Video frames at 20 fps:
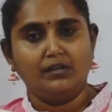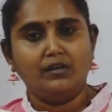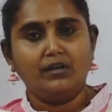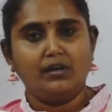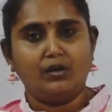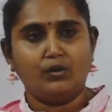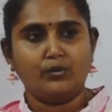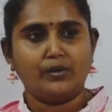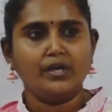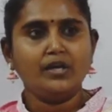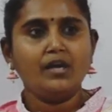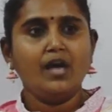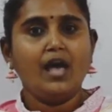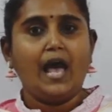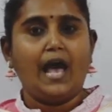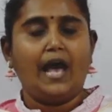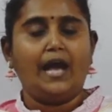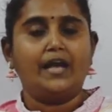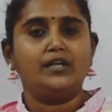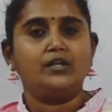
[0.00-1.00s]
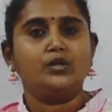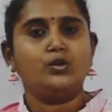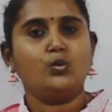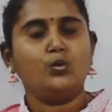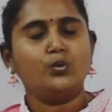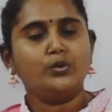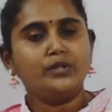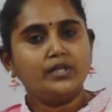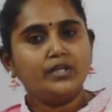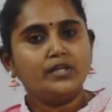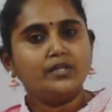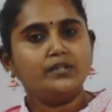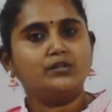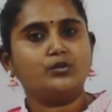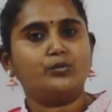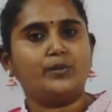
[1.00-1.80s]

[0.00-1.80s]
Okay, and totally the